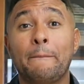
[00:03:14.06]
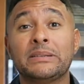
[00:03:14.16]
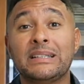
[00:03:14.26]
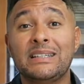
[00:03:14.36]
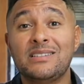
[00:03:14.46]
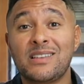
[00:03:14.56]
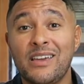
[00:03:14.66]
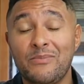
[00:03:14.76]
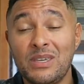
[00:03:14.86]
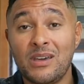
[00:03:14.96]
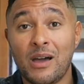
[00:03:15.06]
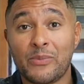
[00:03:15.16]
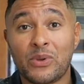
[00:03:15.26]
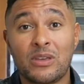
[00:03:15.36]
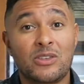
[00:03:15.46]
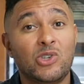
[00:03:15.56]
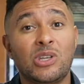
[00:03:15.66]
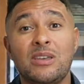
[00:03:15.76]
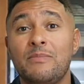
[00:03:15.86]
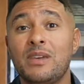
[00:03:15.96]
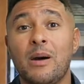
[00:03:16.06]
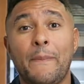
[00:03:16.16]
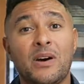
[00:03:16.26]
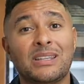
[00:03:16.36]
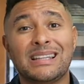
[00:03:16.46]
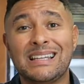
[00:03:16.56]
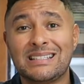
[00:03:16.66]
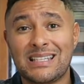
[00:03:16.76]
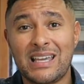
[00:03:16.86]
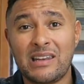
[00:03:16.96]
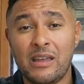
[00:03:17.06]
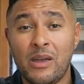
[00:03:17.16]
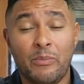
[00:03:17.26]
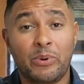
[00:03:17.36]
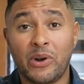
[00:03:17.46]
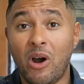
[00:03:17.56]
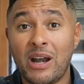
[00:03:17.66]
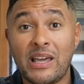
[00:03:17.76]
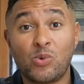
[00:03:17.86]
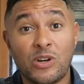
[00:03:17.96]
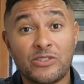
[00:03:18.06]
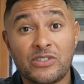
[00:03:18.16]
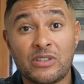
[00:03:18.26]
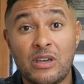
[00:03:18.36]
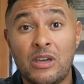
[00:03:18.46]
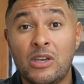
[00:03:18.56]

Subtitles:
please hit me up. You can hit me up on LinkedIn, Bernard Edwards.